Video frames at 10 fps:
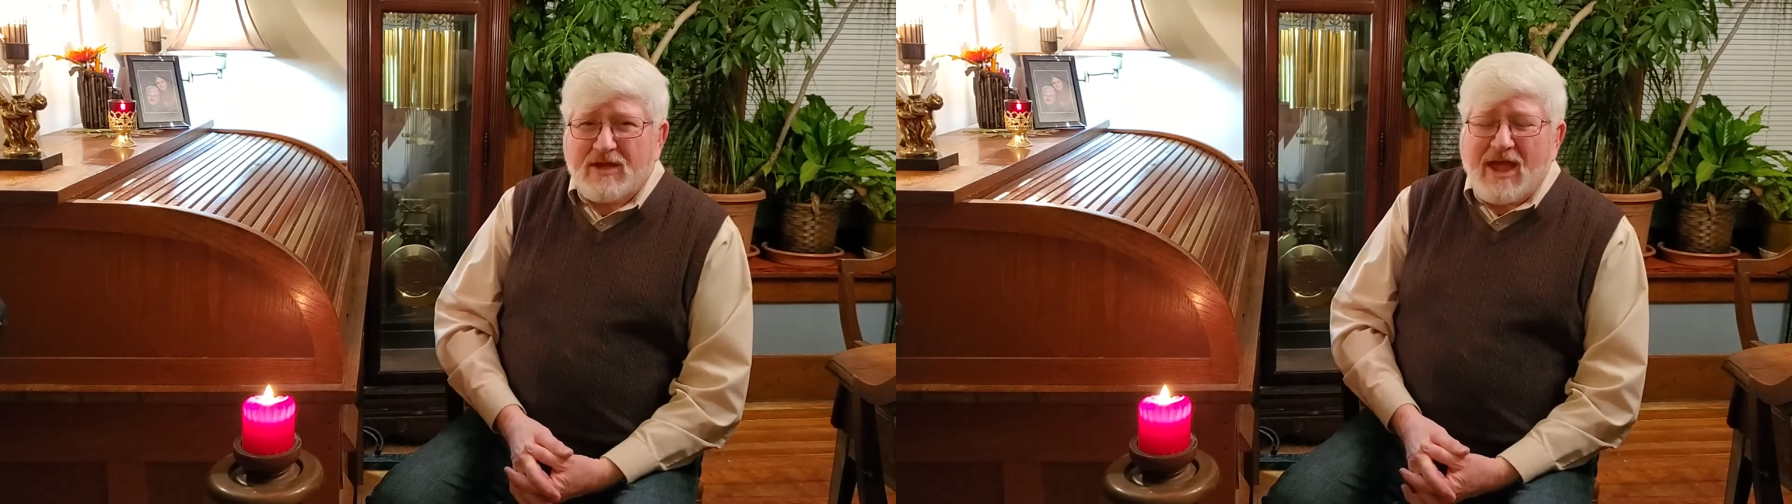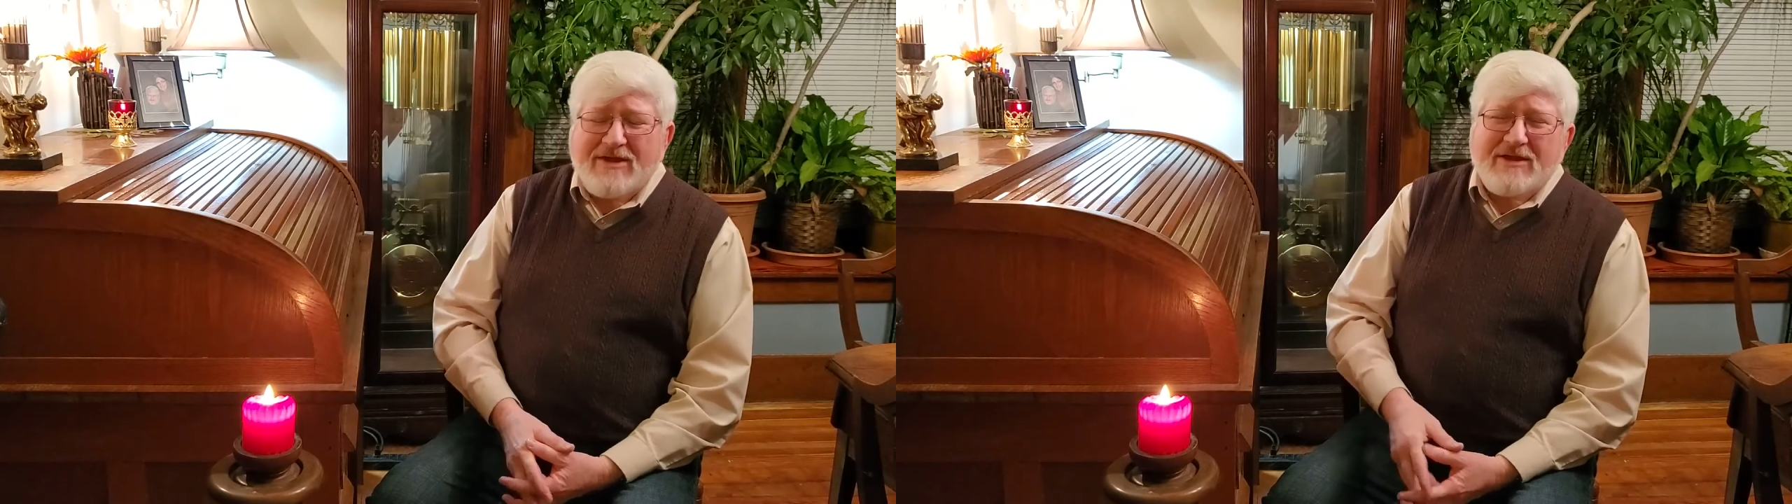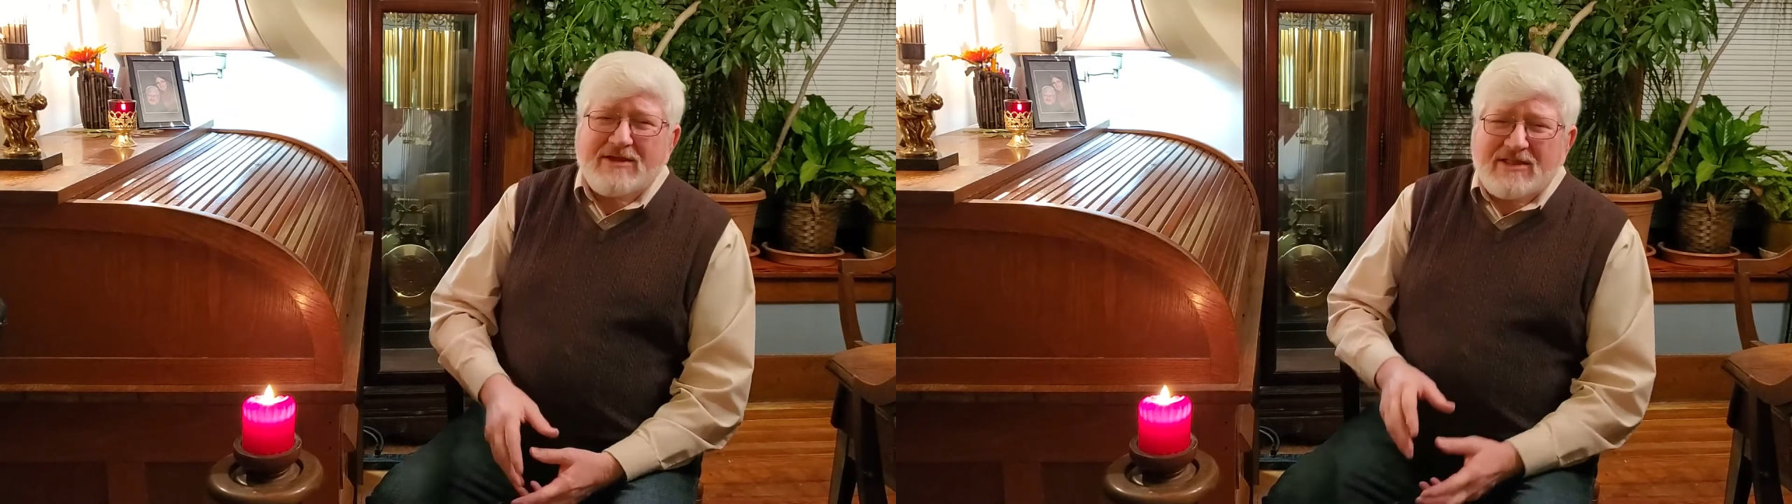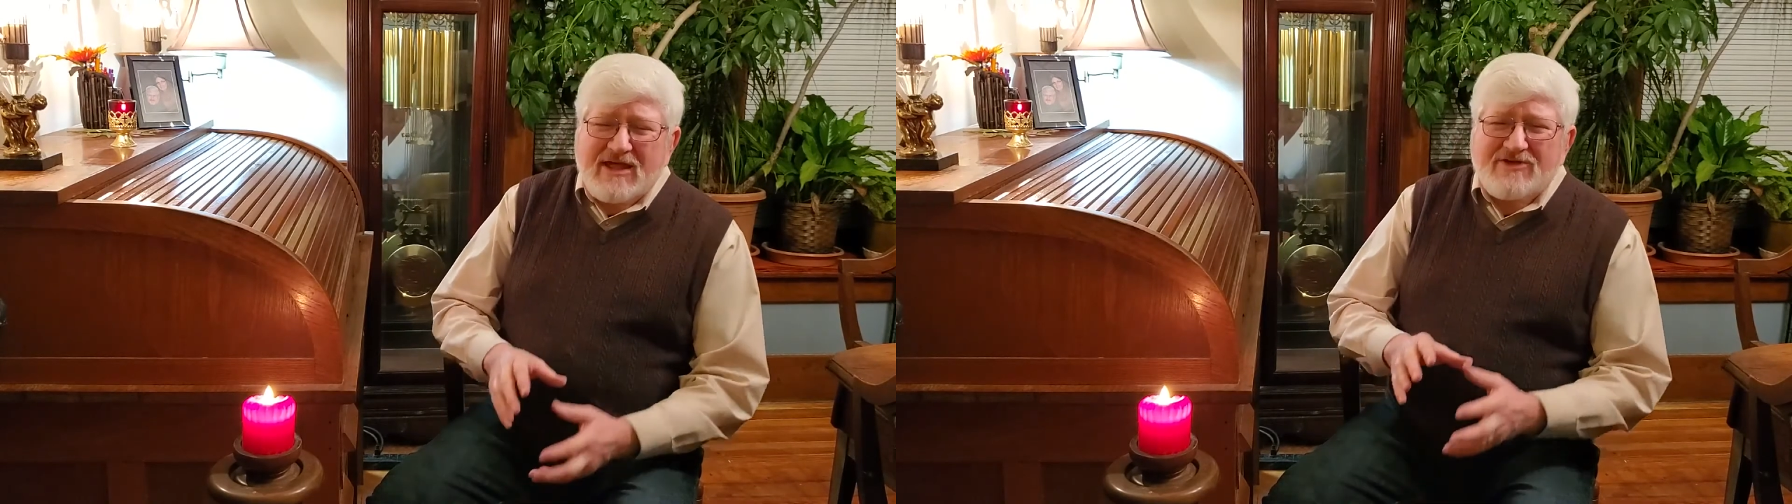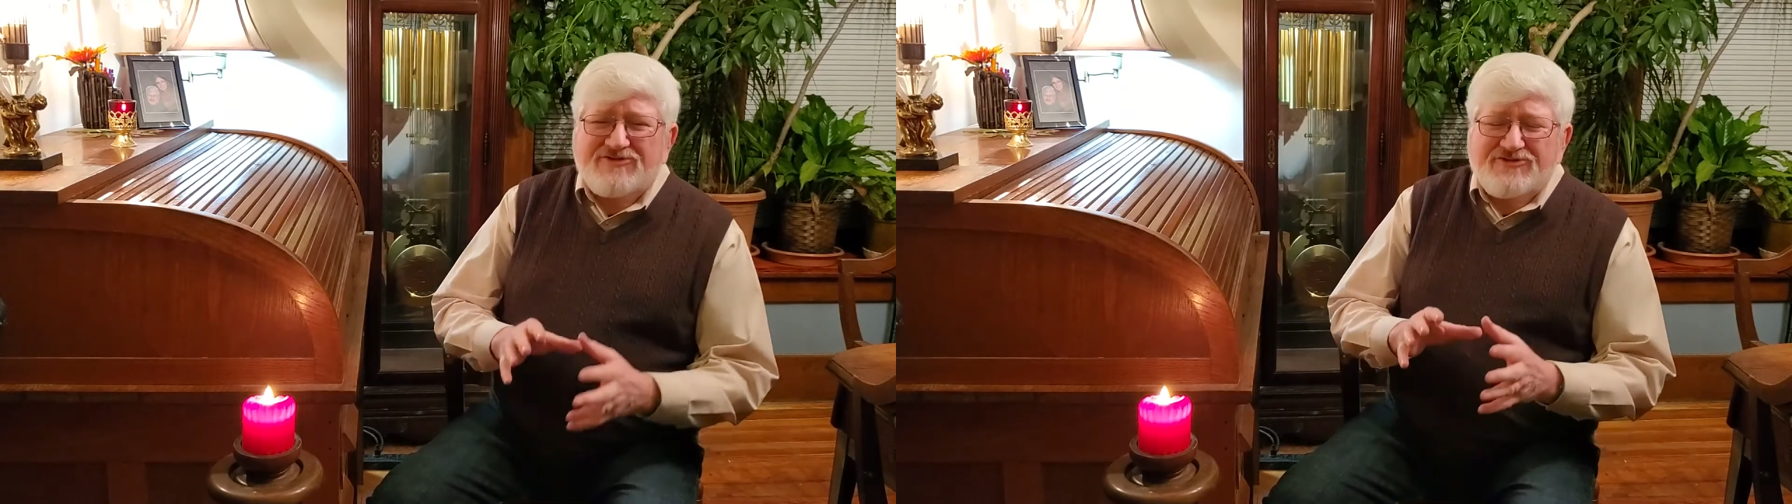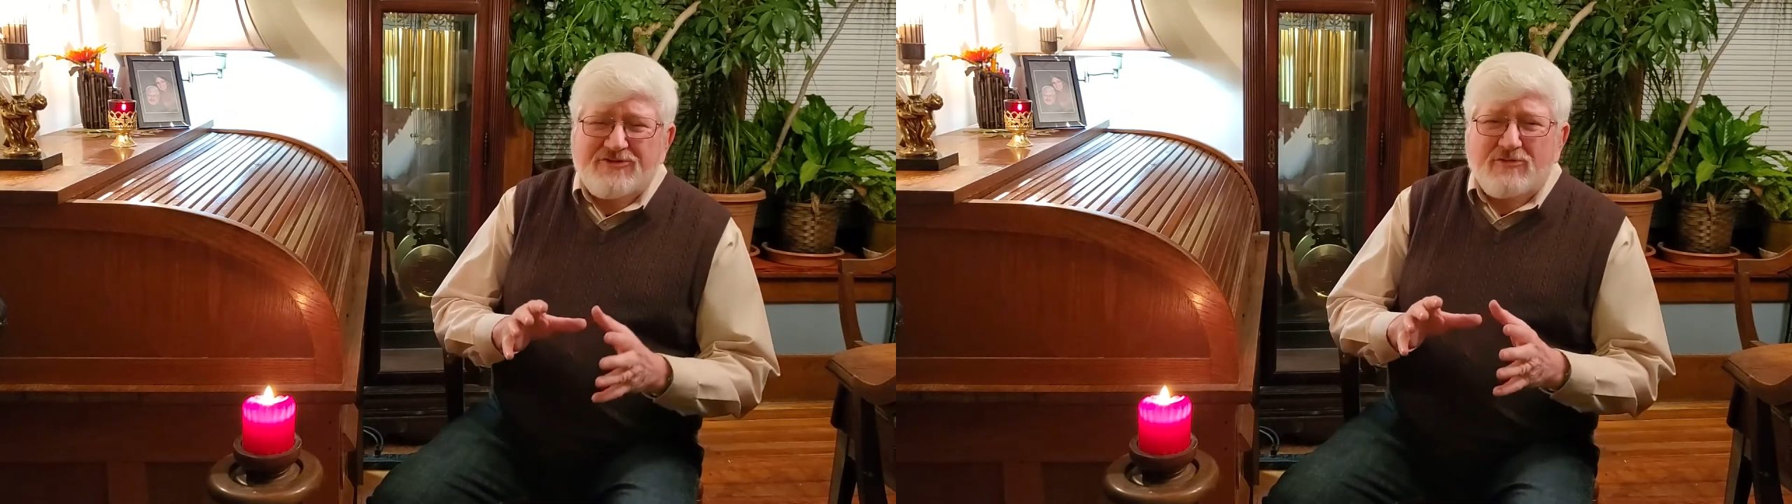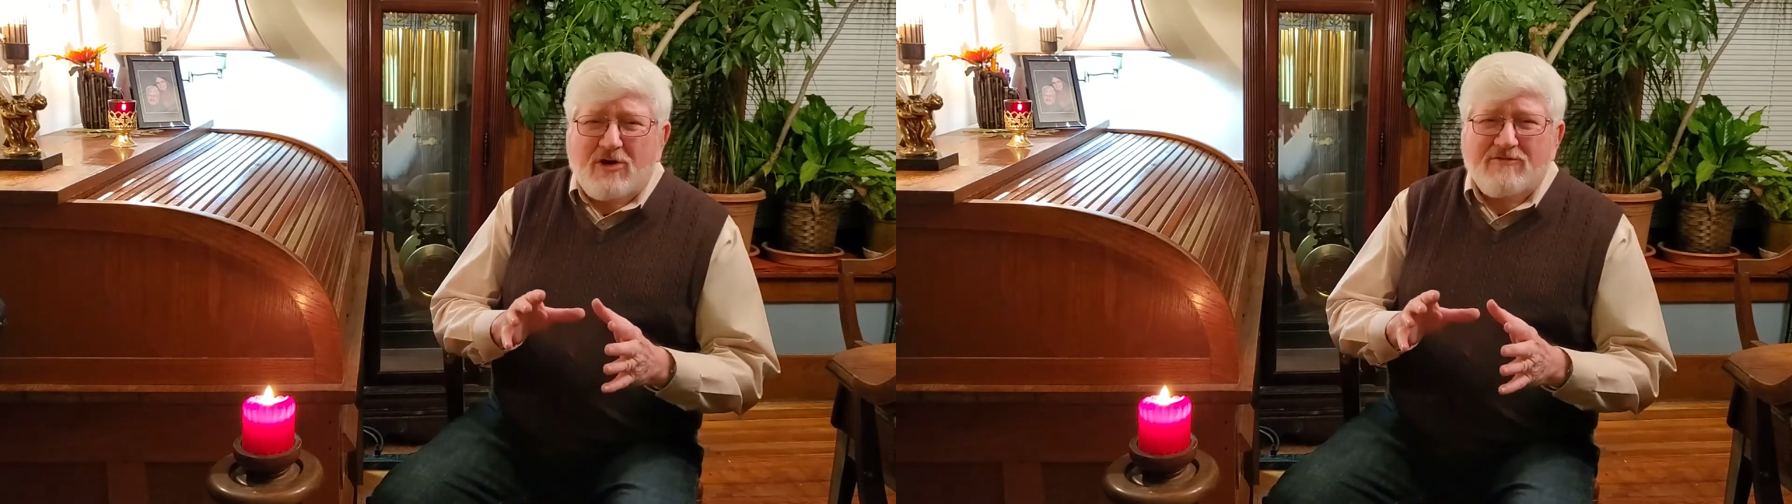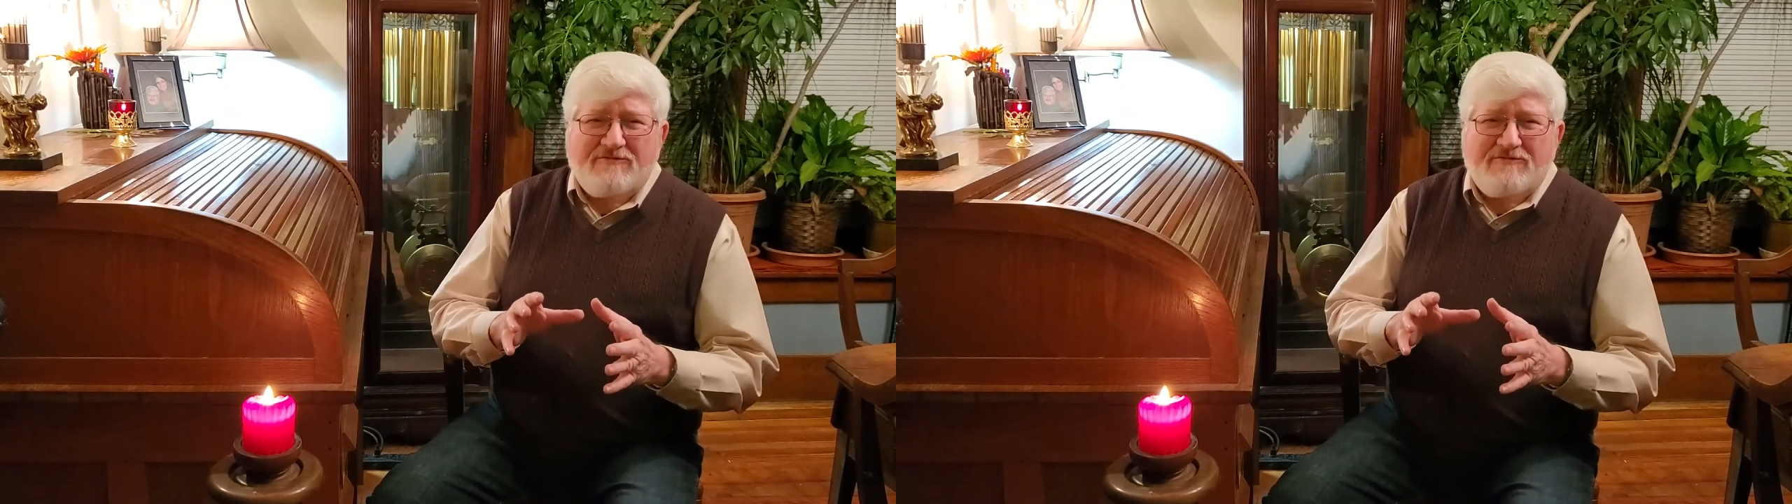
And unless you are